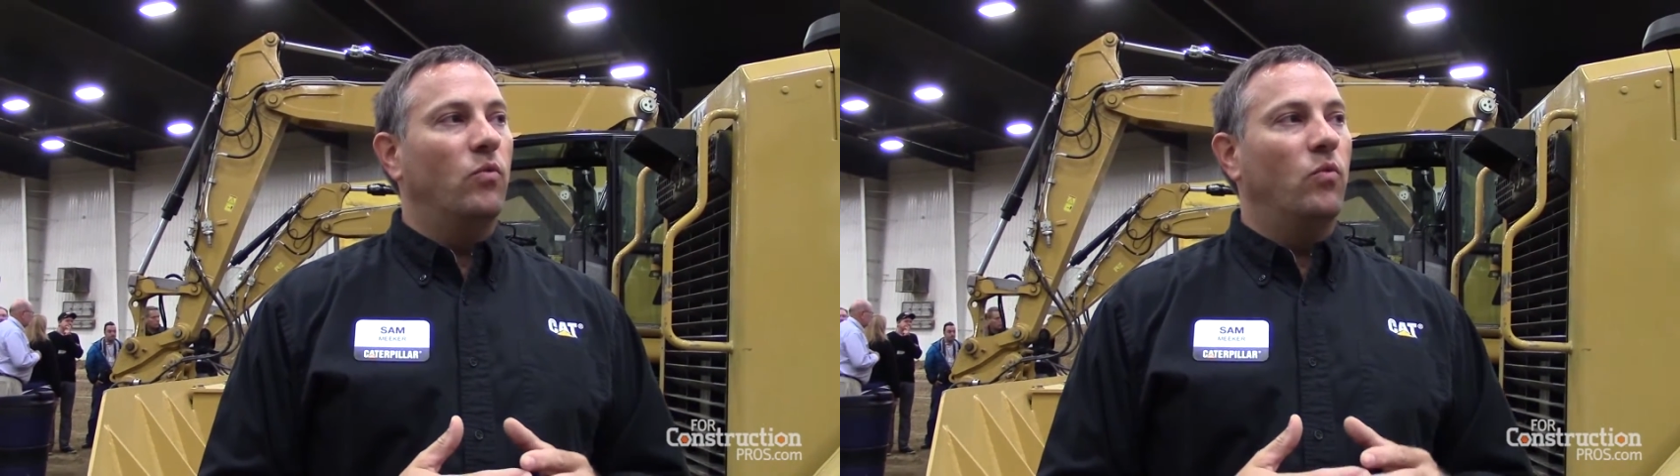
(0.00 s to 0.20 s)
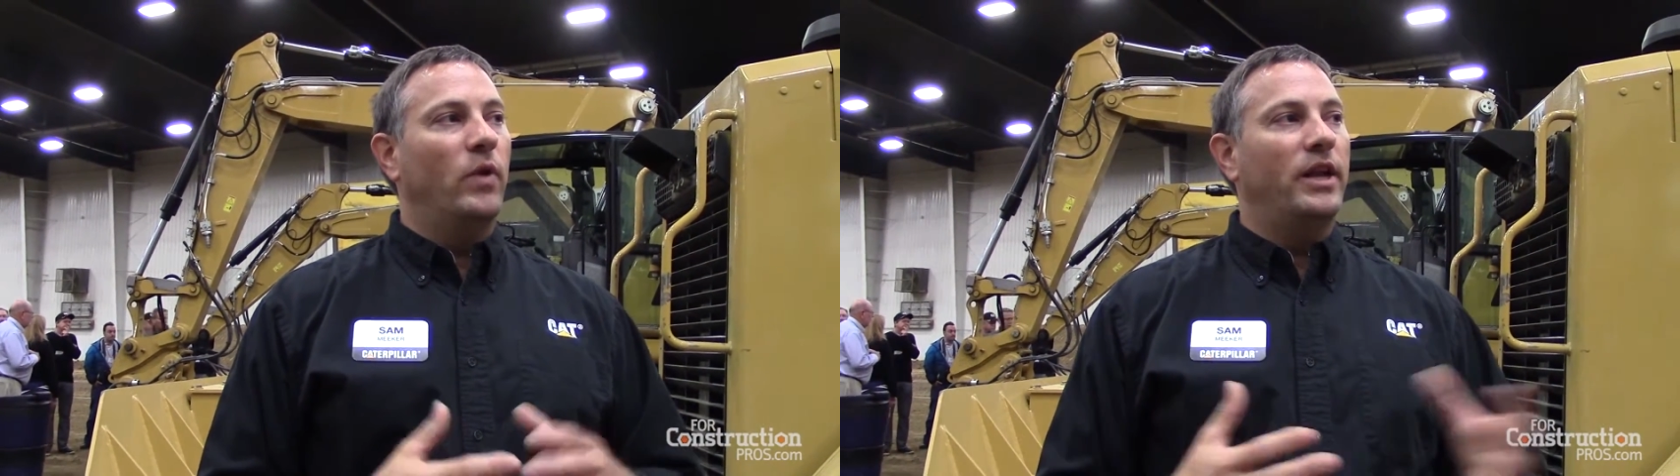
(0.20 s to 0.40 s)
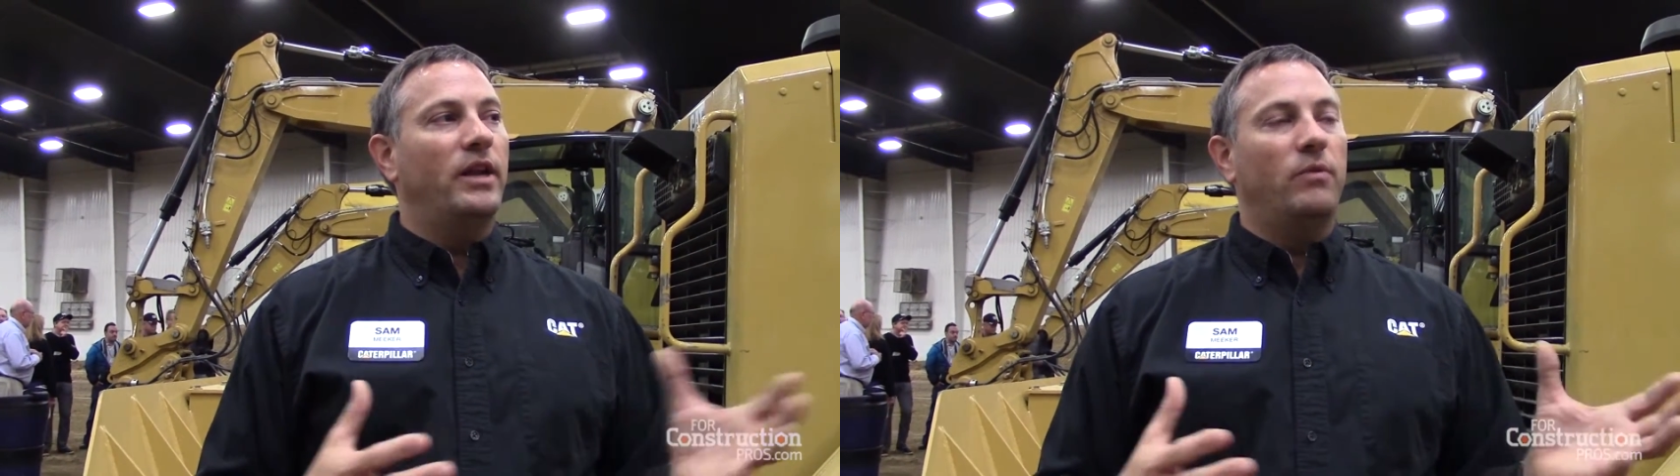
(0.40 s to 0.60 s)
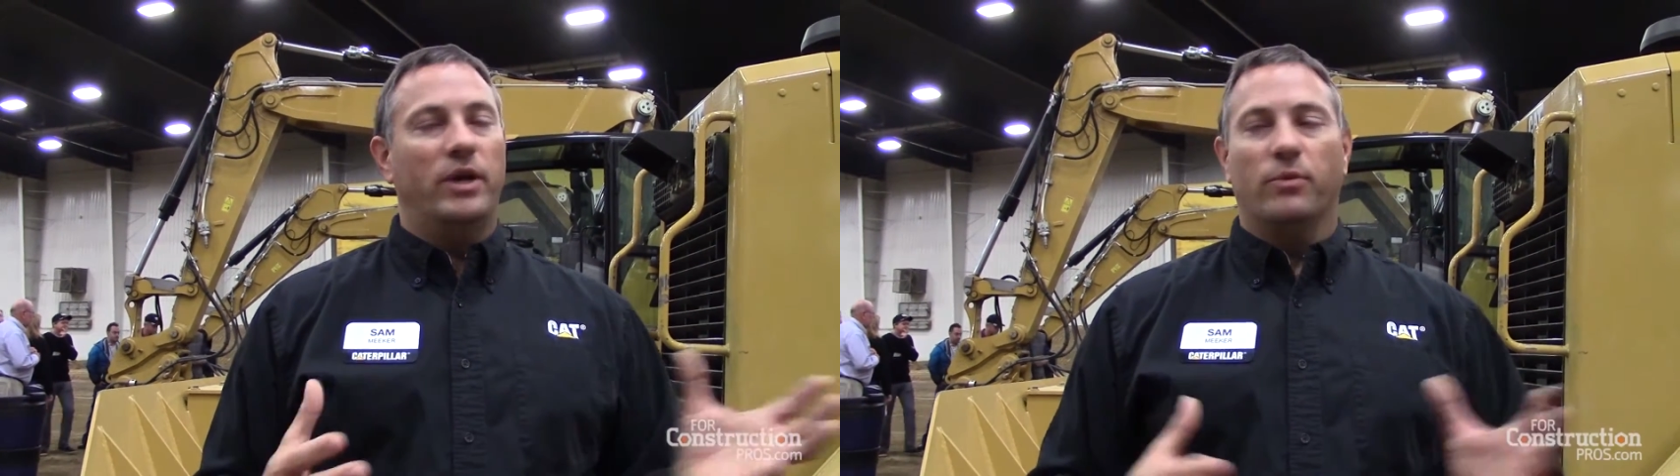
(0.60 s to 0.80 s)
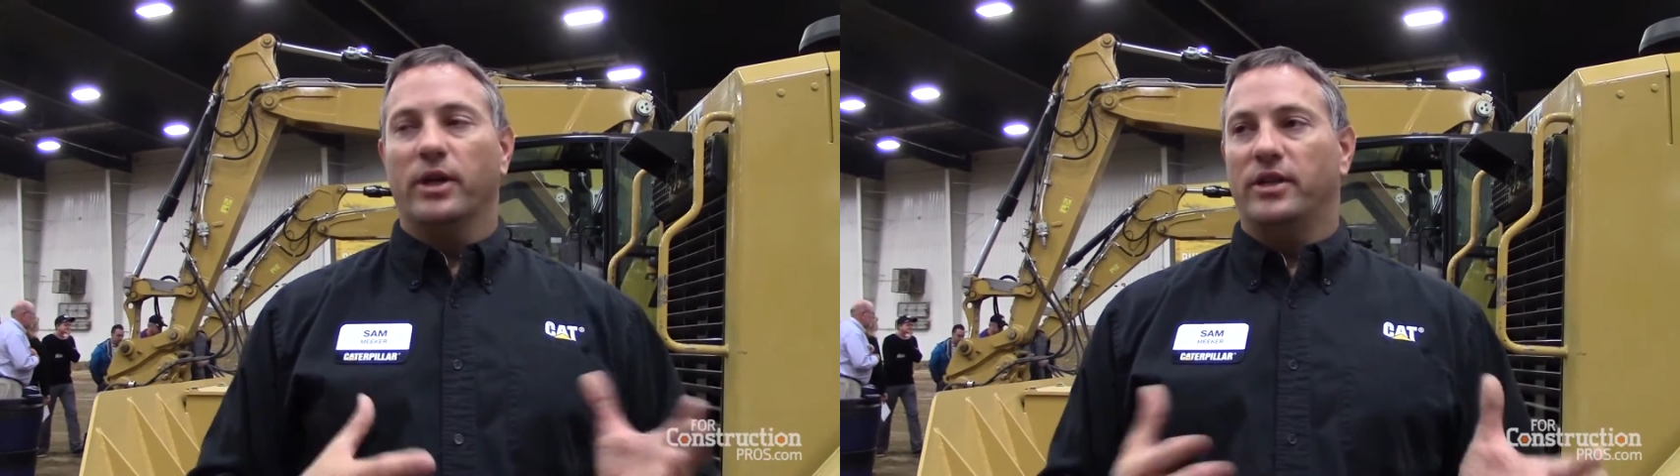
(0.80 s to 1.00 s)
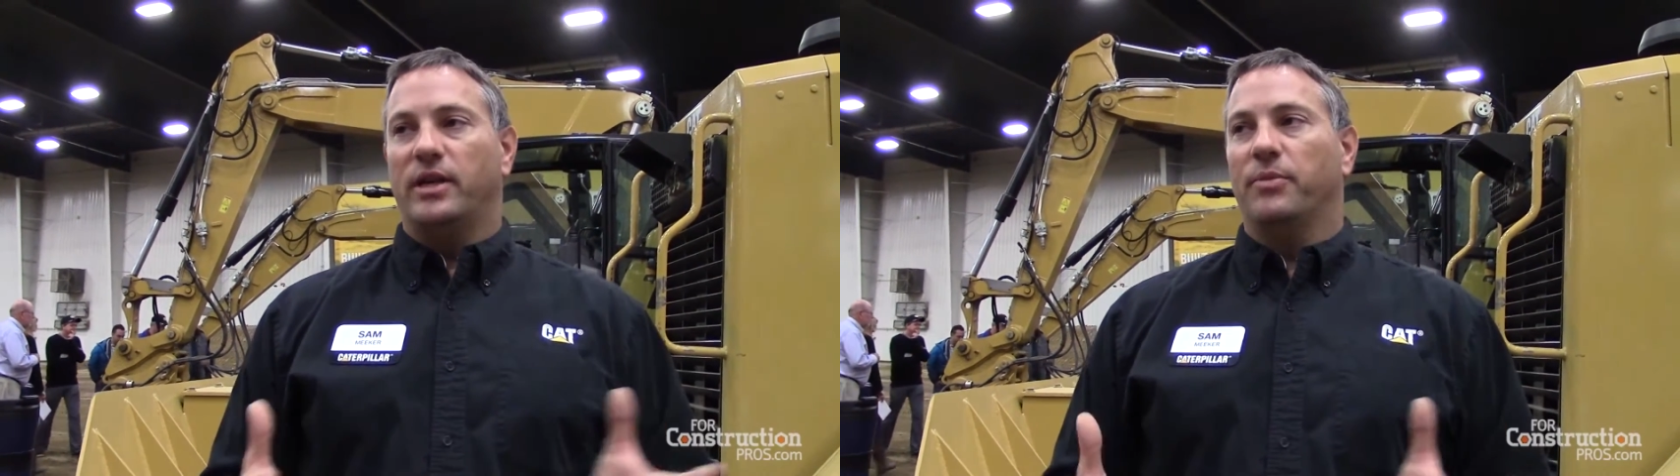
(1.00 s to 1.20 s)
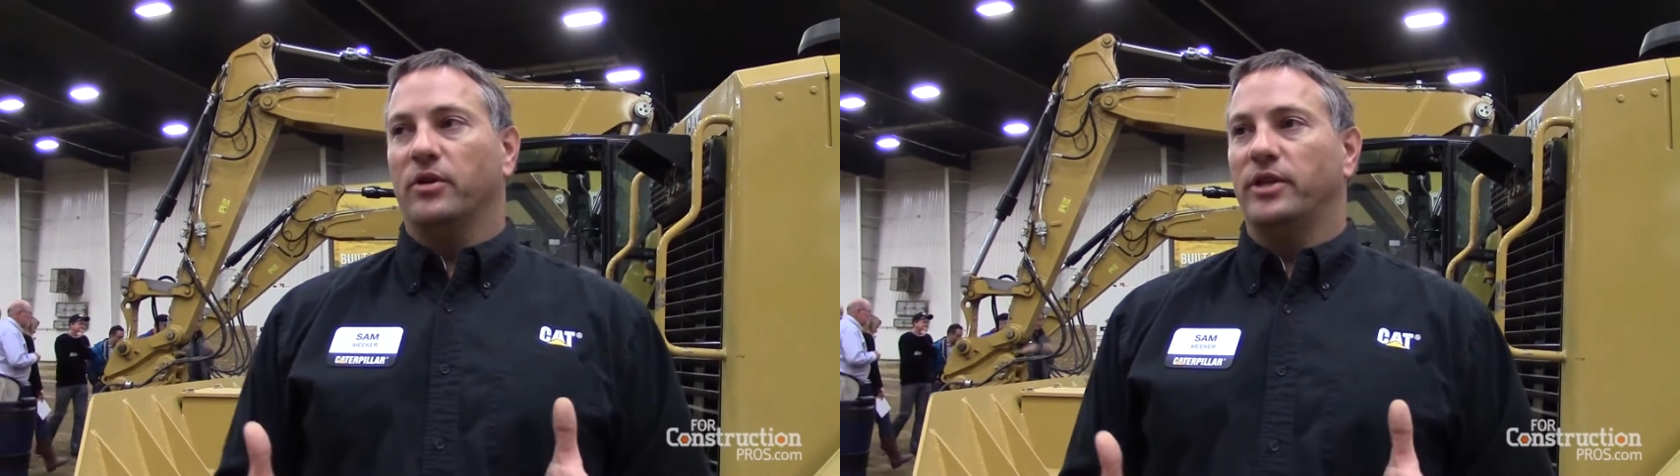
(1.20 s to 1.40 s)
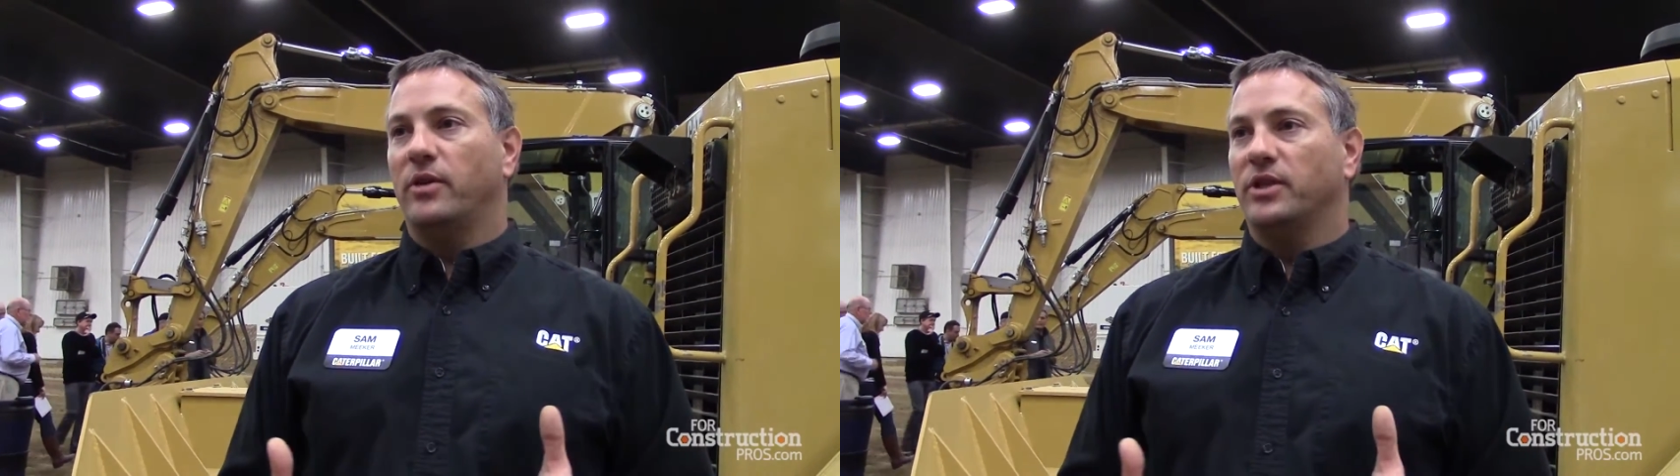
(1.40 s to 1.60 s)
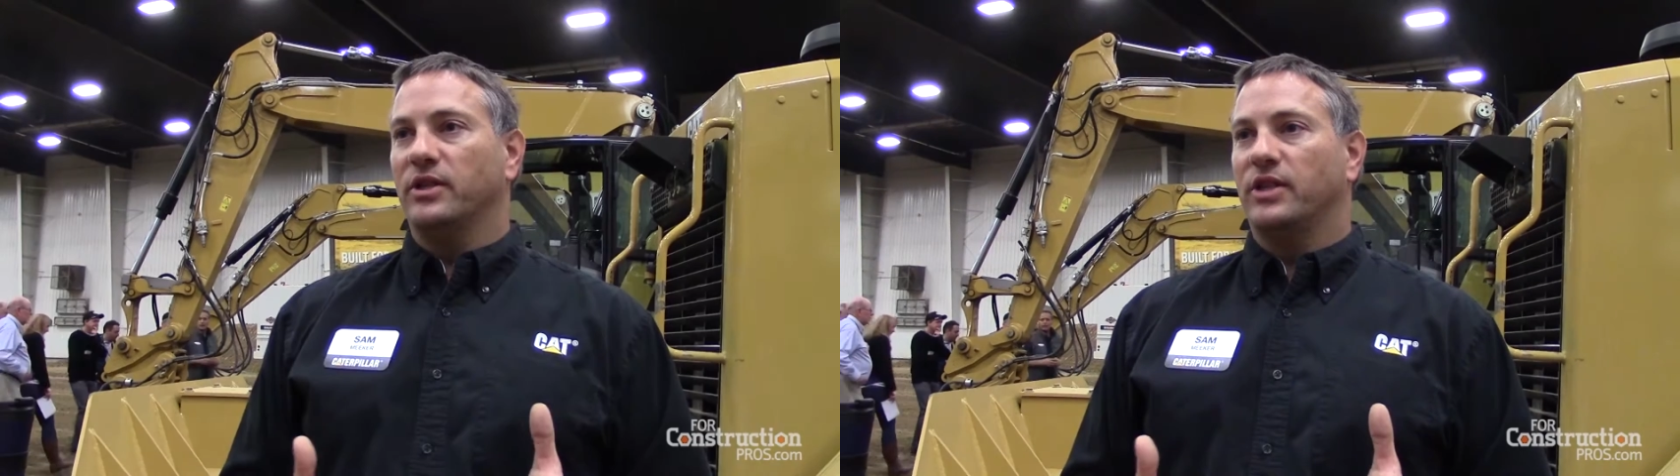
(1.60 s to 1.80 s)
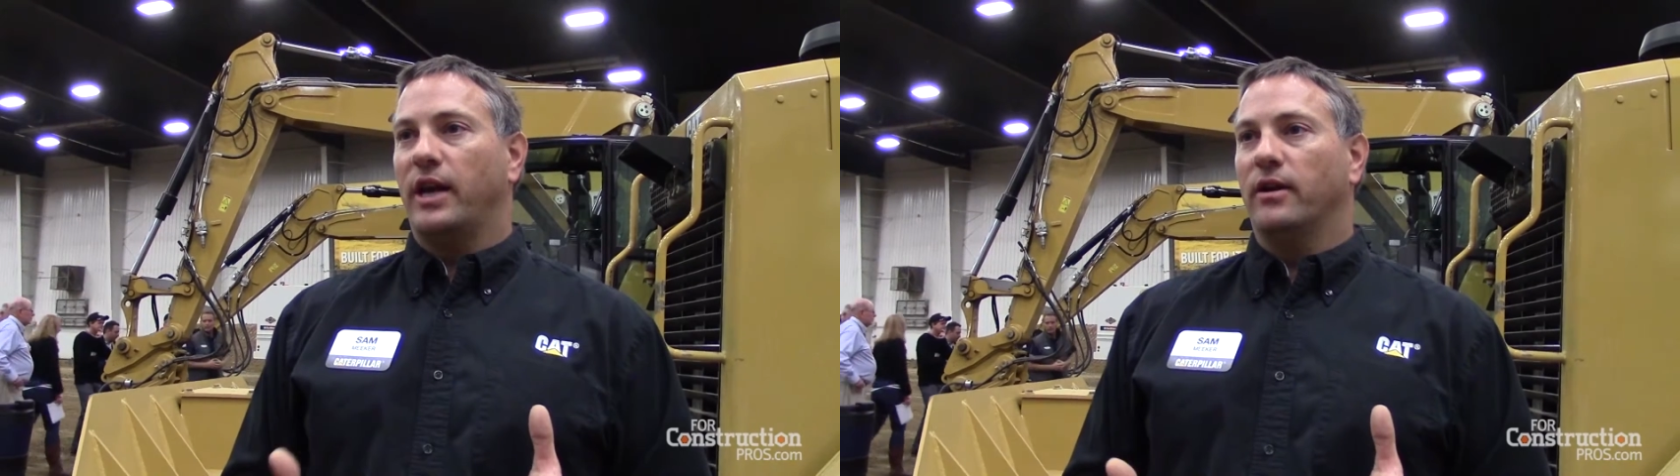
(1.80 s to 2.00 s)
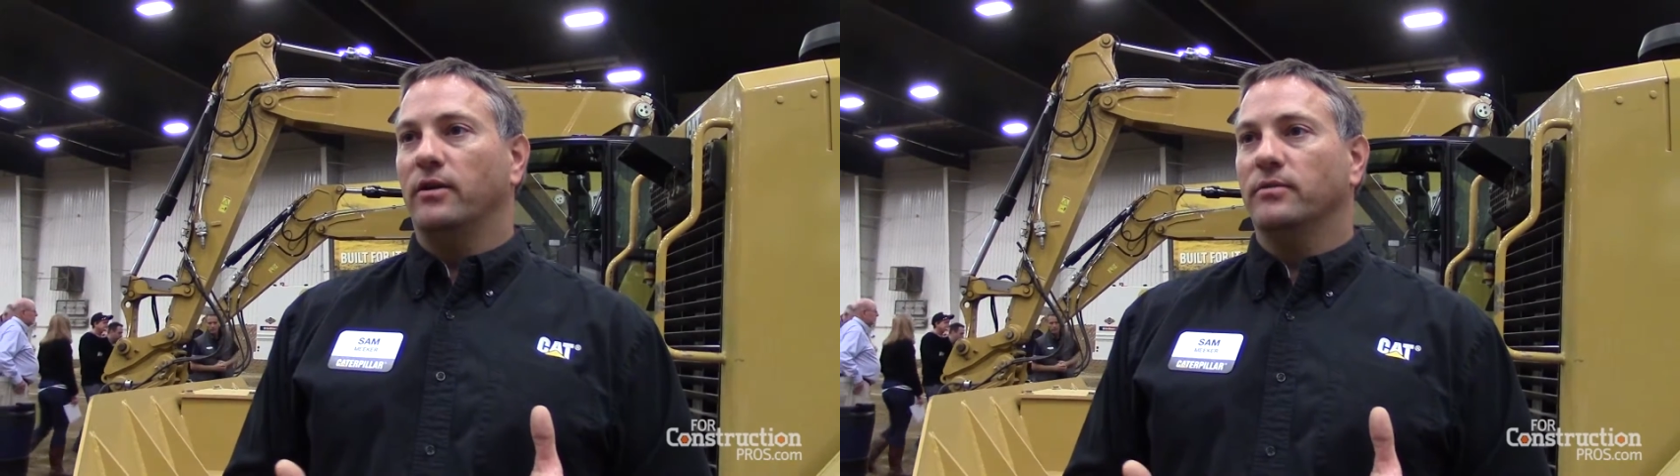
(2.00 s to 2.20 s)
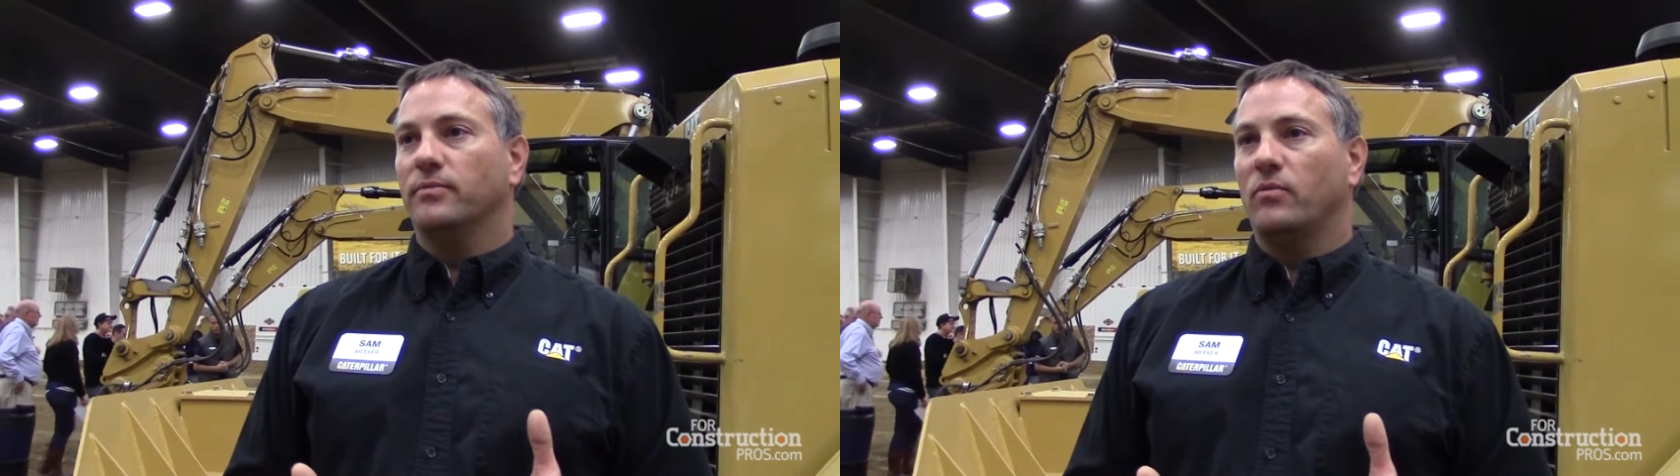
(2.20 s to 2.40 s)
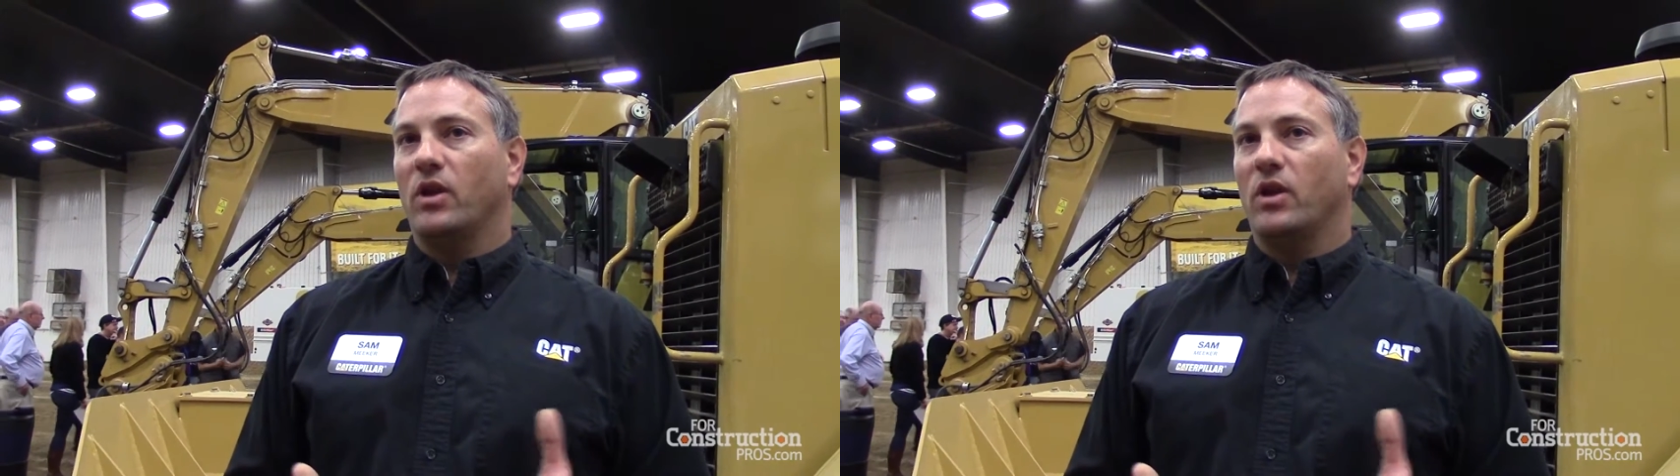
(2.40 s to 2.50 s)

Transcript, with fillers: when, when we're in a typical dozing cycle,